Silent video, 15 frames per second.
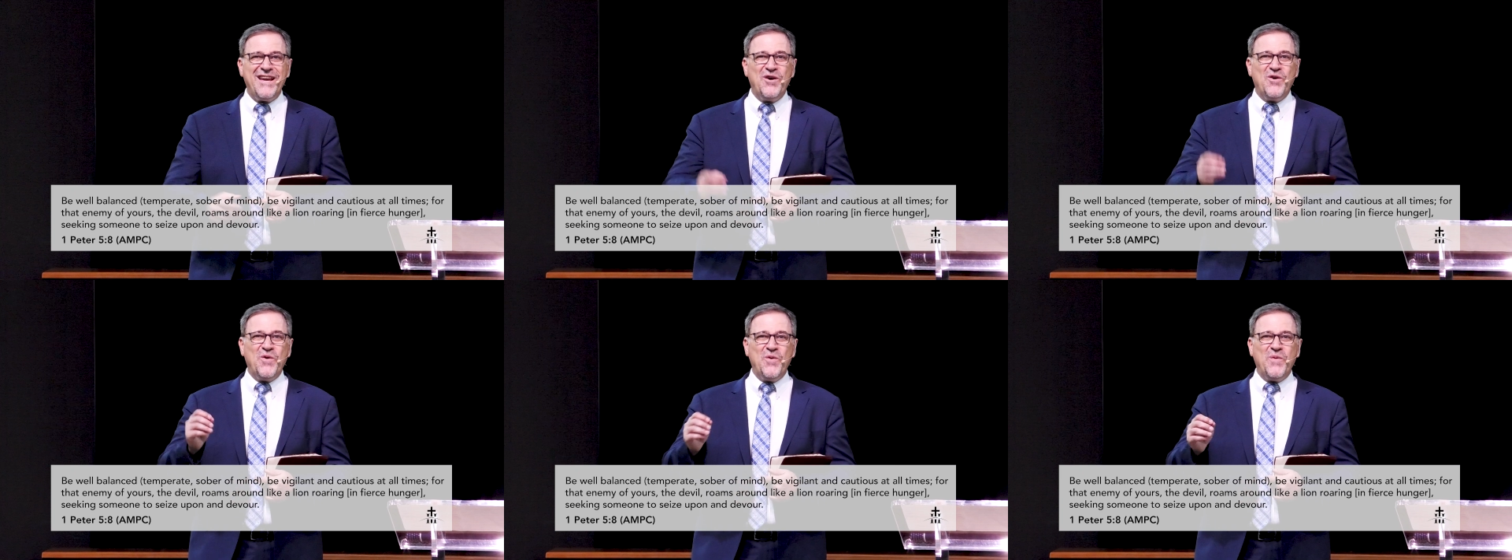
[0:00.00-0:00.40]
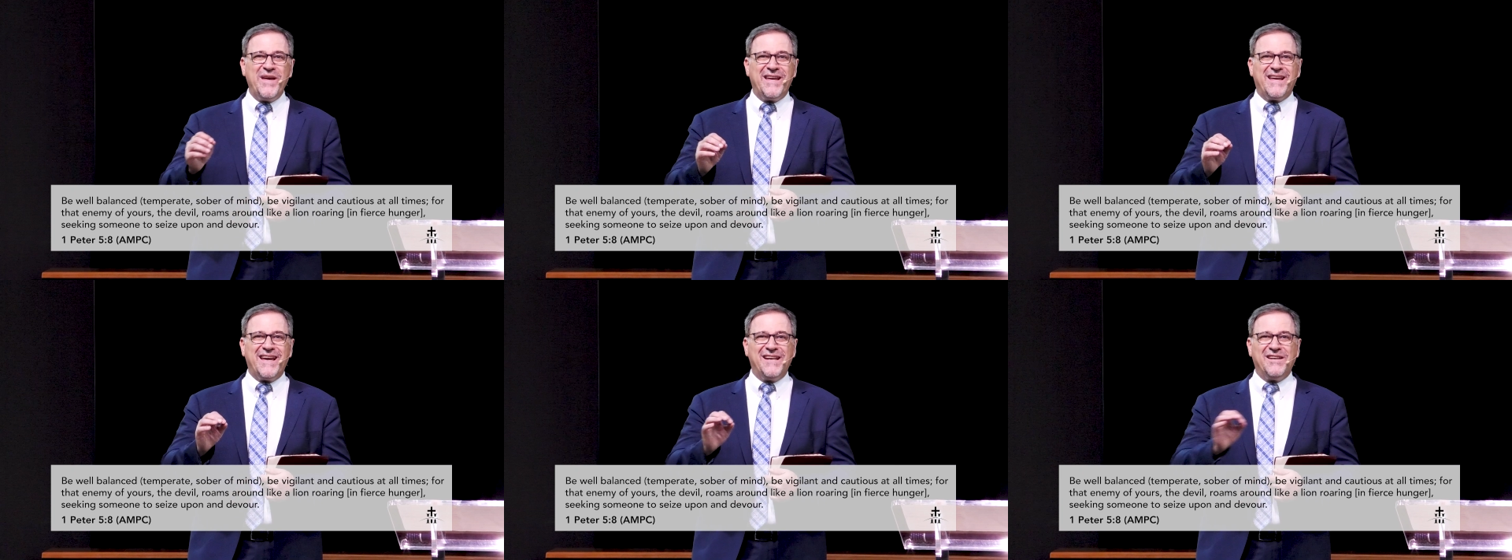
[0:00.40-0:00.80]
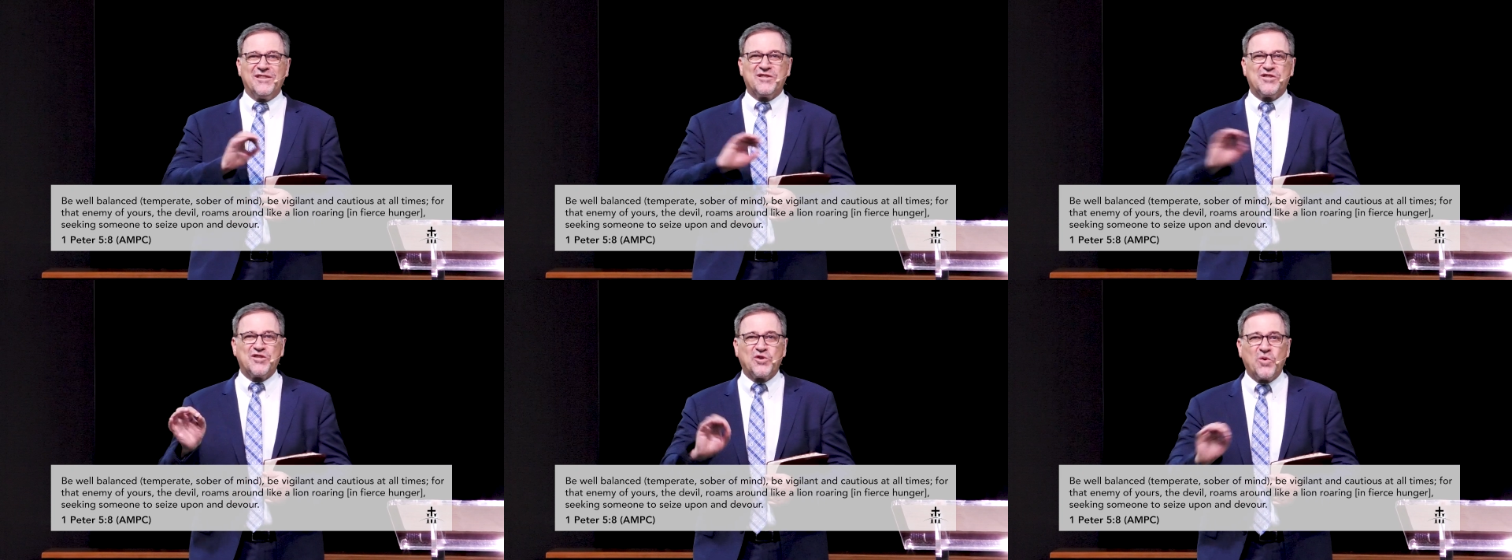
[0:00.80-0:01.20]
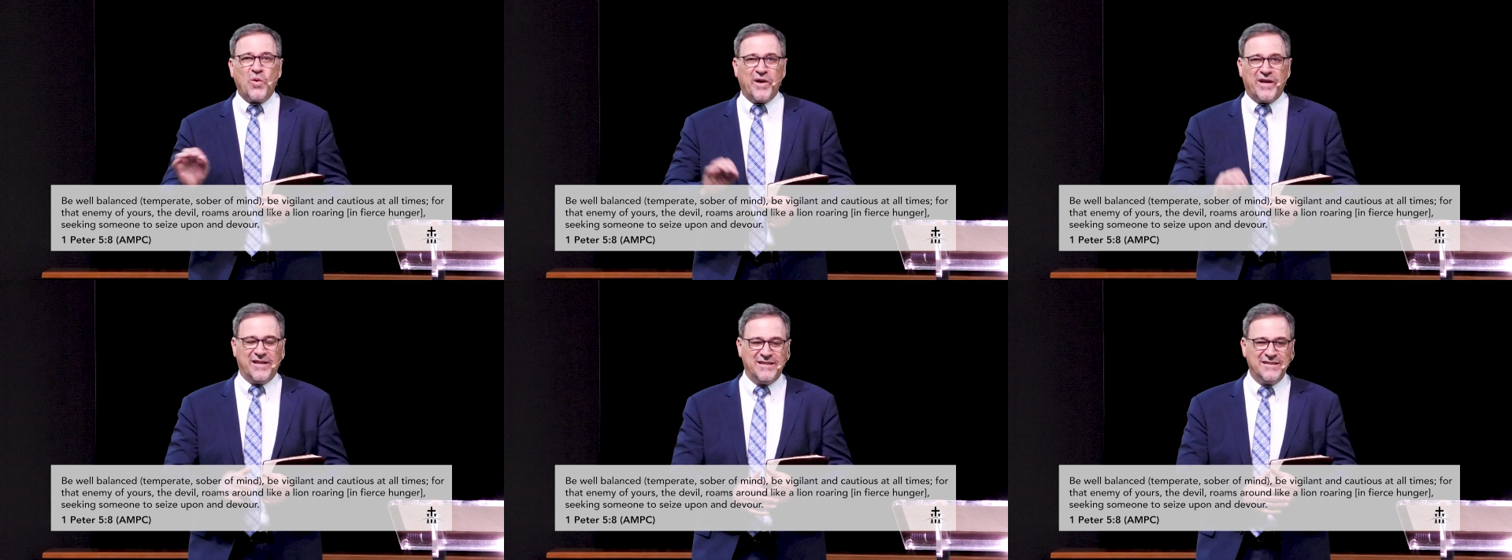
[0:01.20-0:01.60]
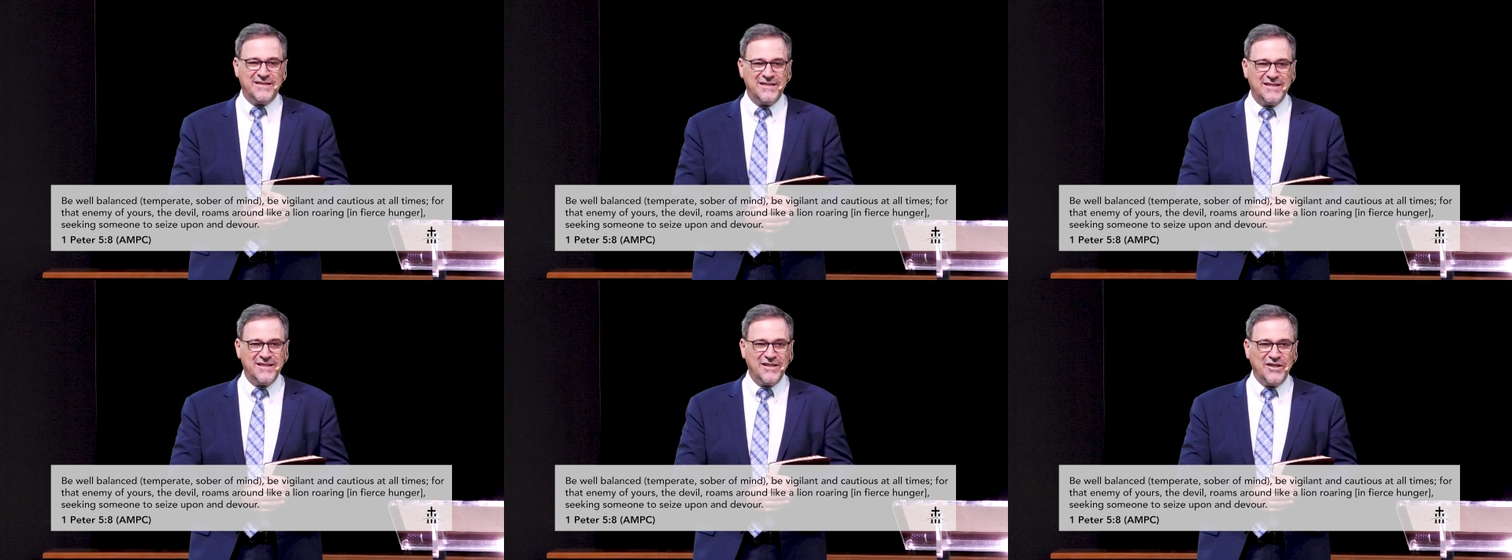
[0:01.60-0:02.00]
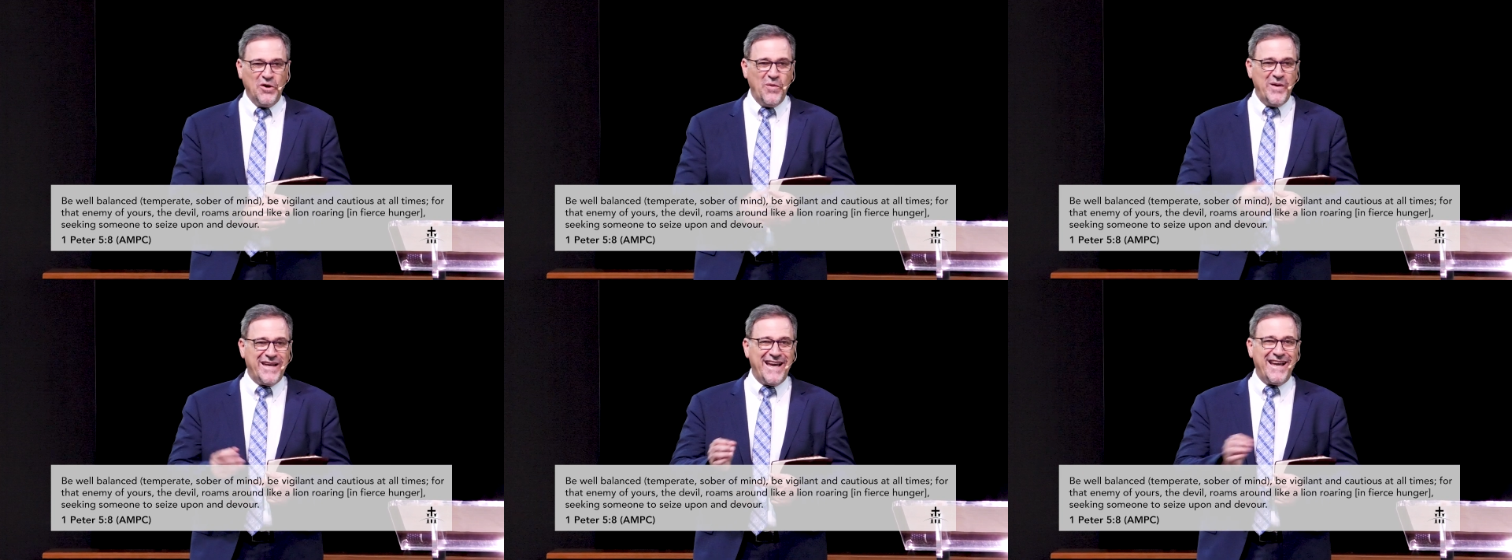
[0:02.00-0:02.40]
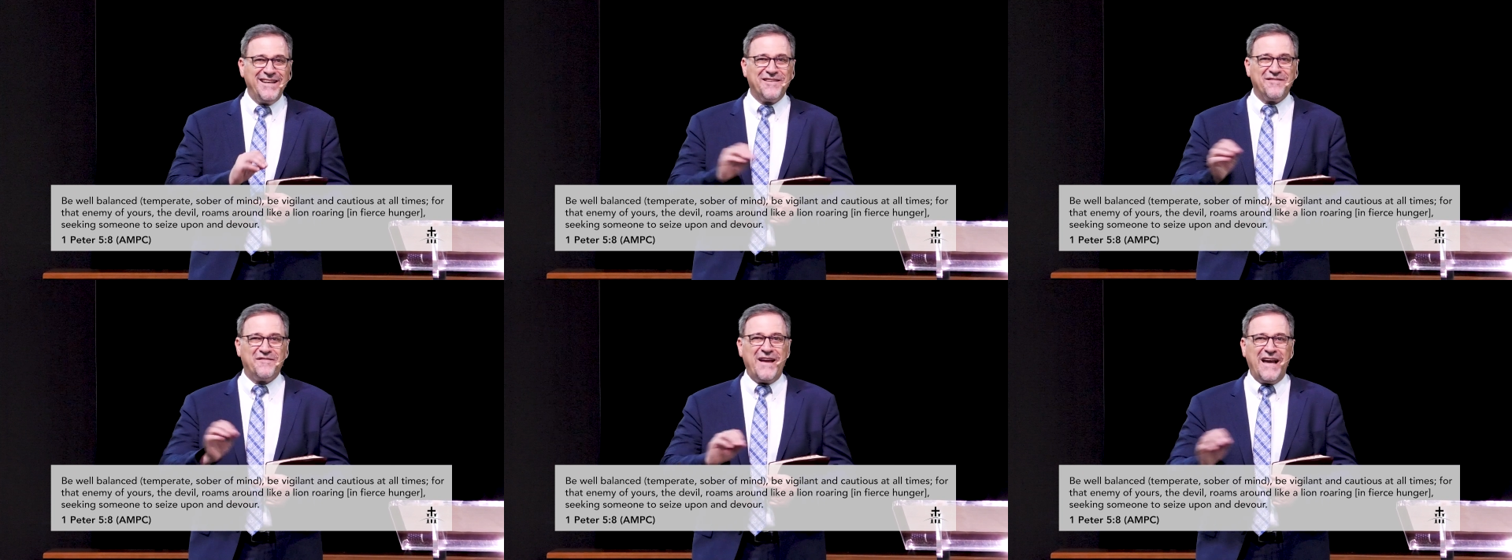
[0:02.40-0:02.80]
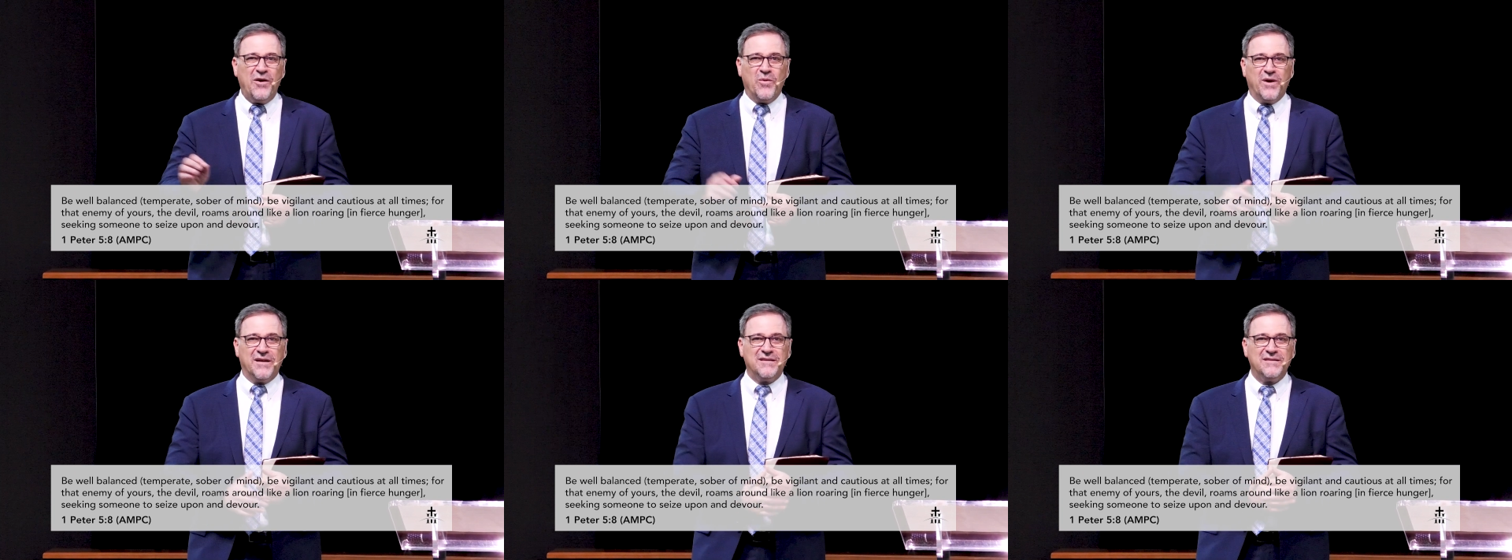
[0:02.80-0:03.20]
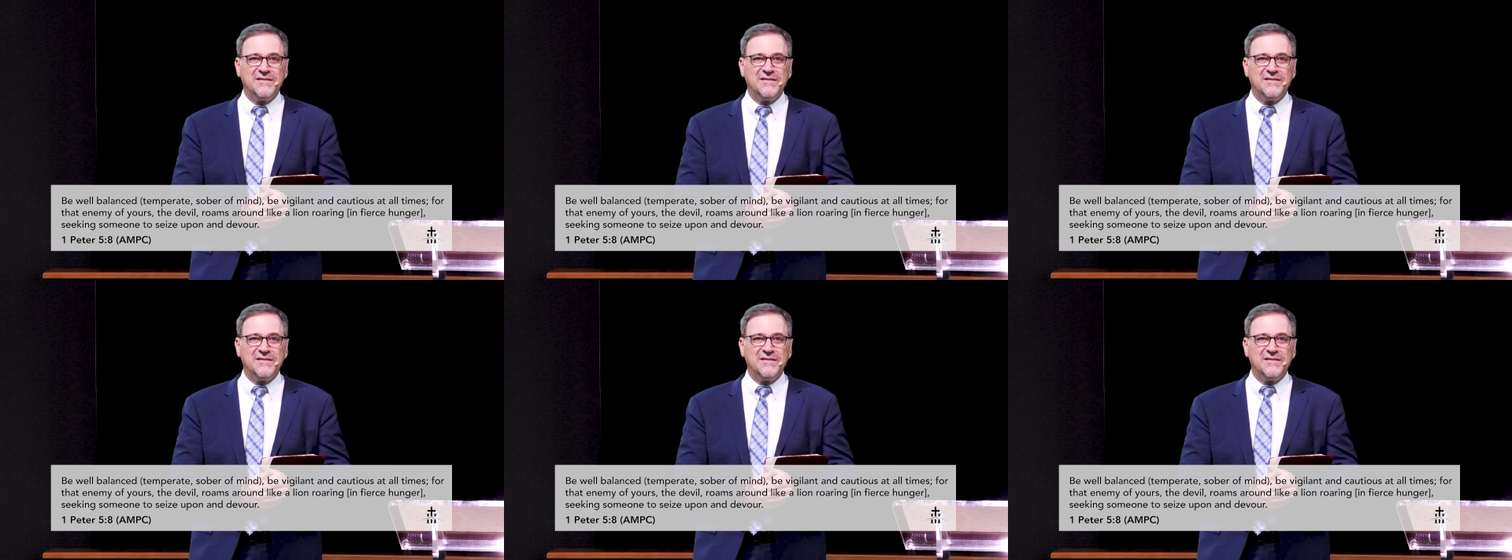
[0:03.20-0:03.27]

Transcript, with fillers: who he can destroy, who he can devour.